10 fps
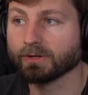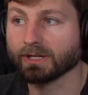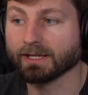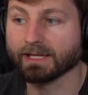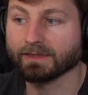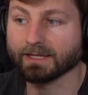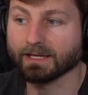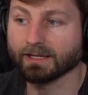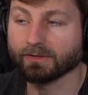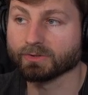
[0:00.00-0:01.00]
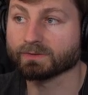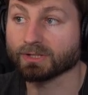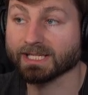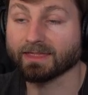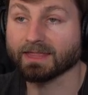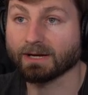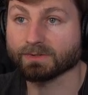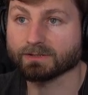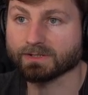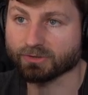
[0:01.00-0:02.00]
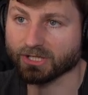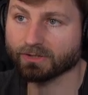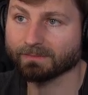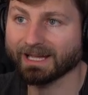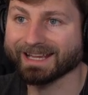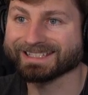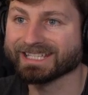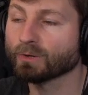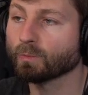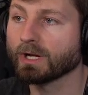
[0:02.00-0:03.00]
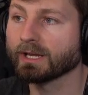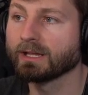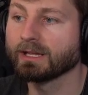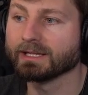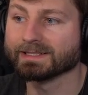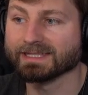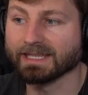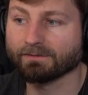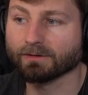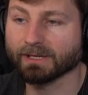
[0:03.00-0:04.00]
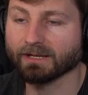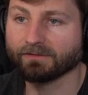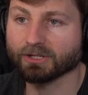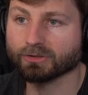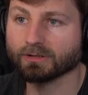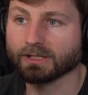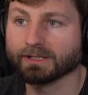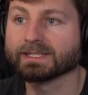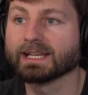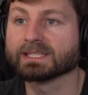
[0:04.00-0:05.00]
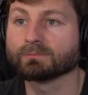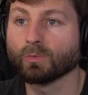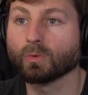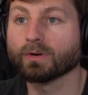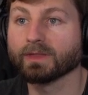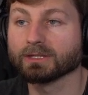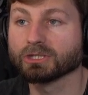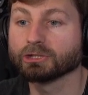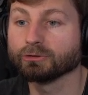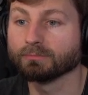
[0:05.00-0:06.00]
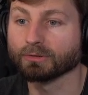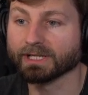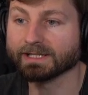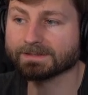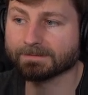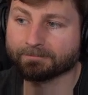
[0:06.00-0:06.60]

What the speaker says: You can get those for 10,000. So generally buying a tier 1 is never beneficial unless it has more than 2 breeds.